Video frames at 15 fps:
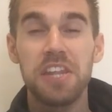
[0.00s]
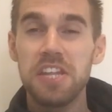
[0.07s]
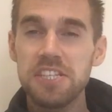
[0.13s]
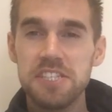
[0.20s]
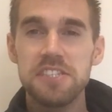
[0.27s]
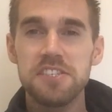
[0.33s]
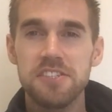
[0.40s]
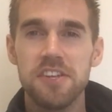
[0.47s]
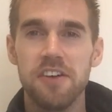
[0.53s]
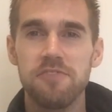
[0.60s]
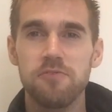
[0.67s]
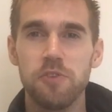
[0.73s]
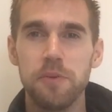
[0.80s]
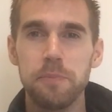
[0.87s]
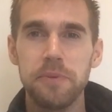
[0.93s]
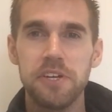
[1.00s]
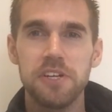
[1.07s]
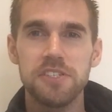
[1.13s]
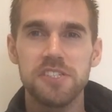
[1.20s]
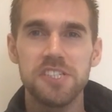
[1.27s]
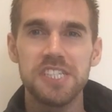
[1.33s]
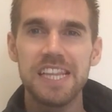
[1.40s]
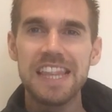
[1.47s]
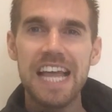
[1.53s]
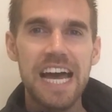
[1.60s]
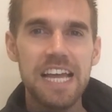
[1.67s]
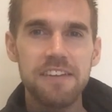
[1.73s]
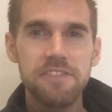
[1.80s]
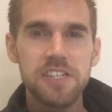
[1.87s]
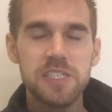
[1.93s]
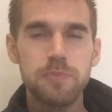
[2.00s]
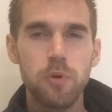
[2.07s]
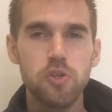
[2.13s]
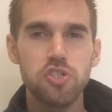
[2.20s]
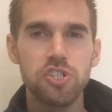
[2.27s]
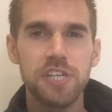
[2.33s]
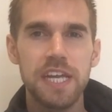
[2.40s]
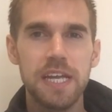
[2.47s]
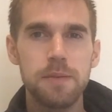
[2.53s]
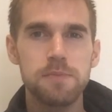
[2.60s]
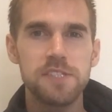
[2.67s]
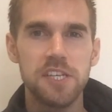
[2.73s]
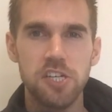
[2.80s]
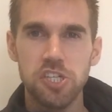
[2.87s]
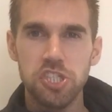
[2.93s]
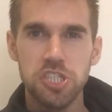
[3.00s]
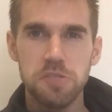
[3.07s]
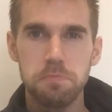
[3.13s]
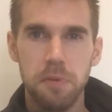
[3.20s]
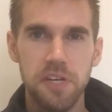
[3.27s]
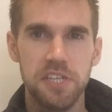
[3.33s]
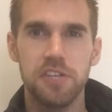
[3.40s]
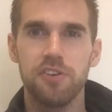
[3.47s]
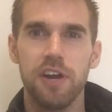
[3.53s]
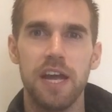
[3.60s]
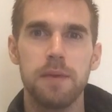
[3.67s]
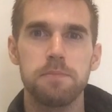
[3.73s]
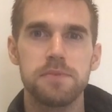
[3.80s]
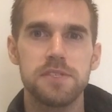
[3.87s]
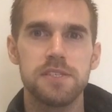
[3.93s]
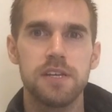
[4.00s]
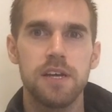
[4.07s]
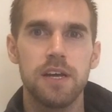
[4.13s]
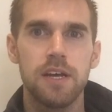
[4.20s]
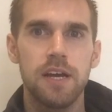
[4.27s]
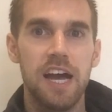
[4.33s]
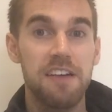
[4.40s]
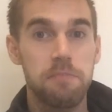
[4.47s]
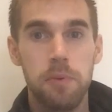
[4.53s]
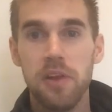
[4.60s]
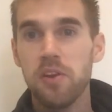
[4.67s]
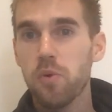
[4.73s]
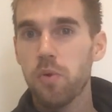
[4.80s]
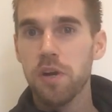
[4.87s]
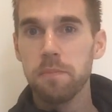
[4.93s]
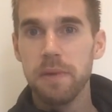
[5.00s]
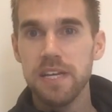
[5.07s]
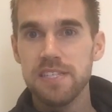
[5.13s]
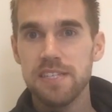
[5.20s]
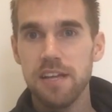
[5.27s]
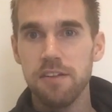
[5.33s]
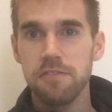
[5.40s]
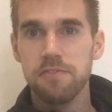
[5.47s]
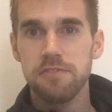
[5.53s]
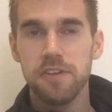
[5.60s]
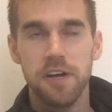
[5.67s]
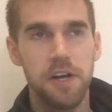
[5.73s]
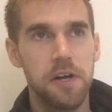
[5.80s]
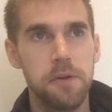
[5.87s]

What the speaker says: this is a tough one because there's a lot of exposure camps that are just money grabs. I've been to one myself.